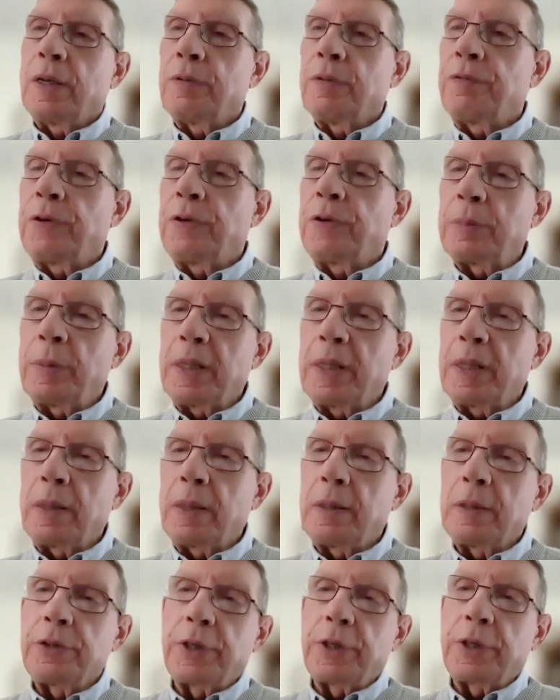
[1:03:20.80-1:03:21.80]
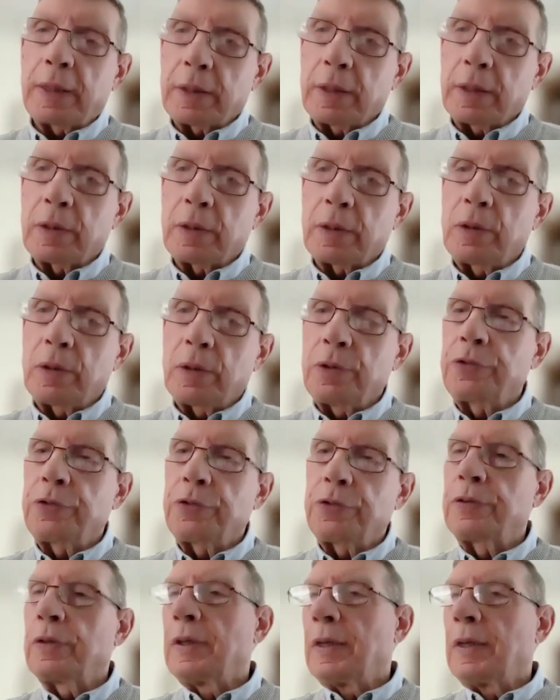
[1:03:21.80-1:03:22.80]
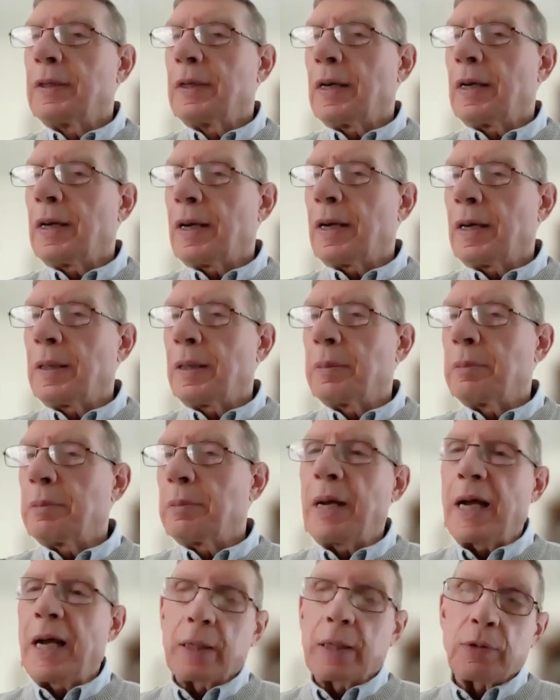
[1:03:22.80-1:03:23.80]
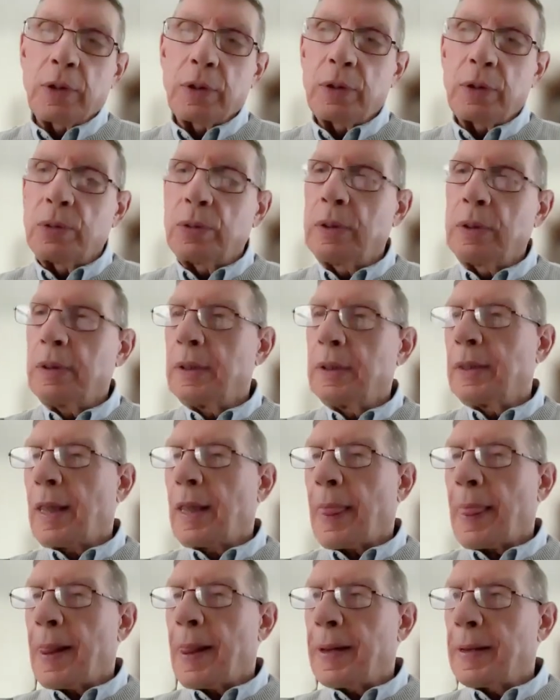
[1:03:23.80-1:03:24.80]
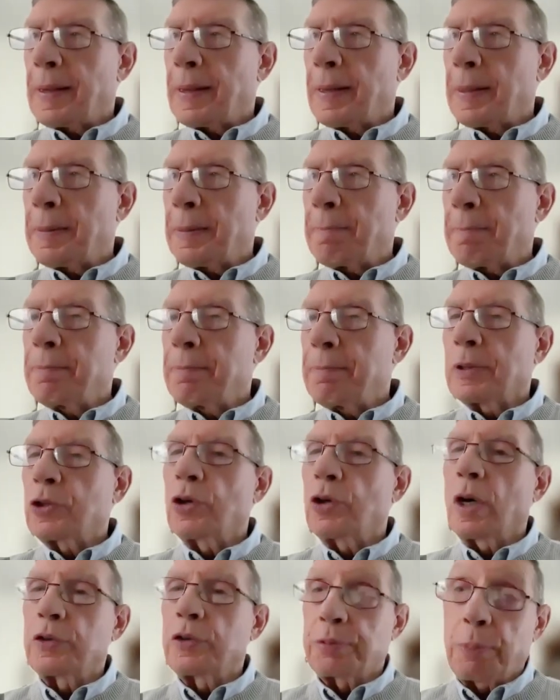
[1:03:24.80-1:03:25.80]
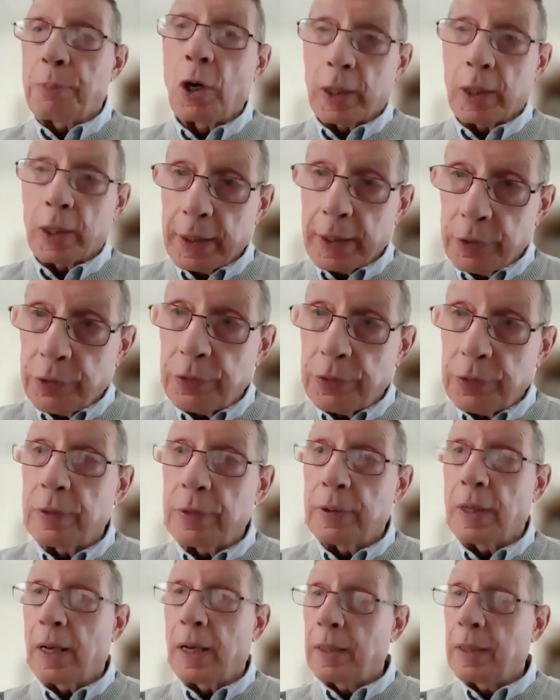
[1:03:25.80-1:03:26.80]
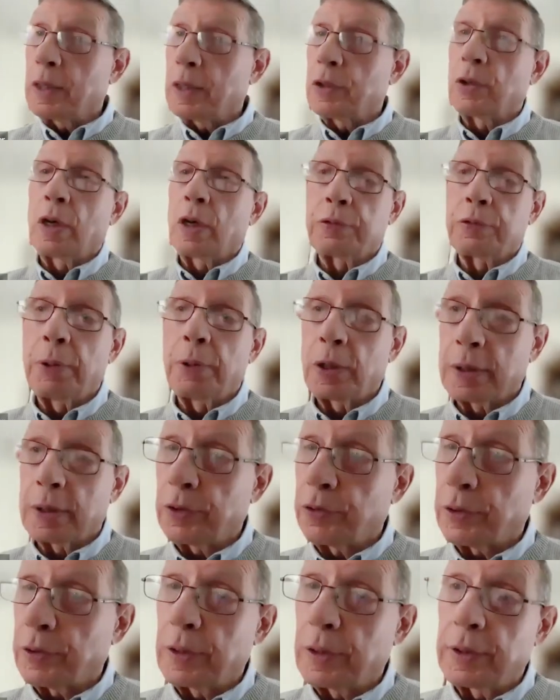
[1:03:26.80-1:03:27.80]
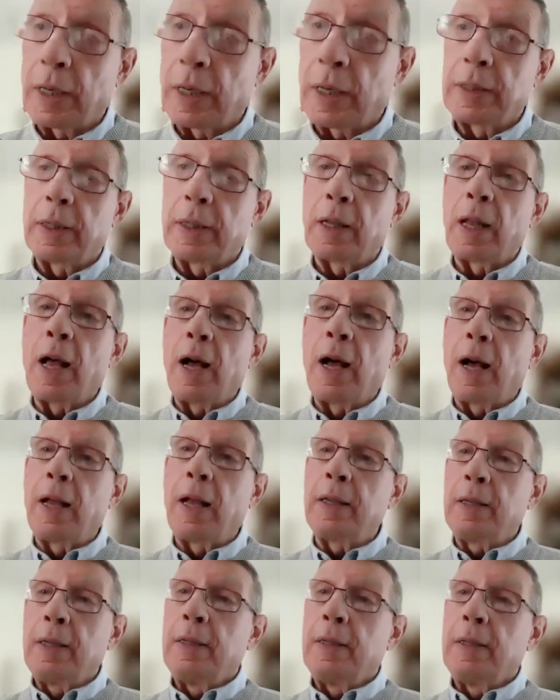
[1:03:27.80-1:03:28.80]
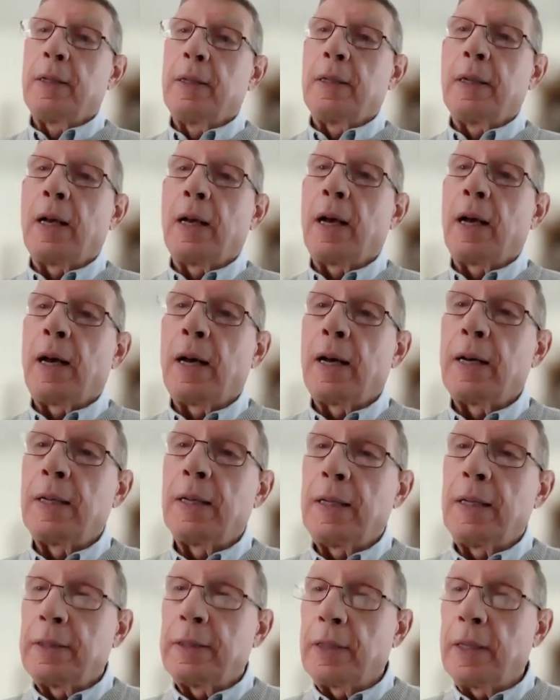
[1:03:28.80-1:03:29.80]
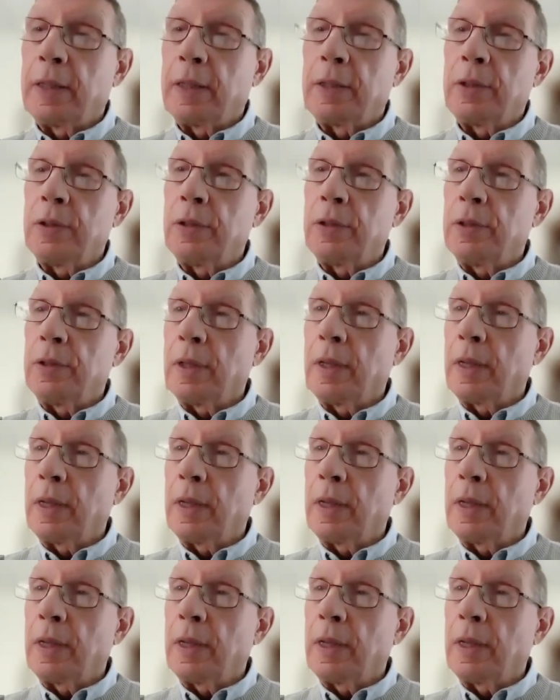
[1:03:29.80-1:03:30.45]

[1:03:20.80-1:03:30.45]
fundamental and technicals, macro, cross markets. I think cross markets can tell you a lot, and then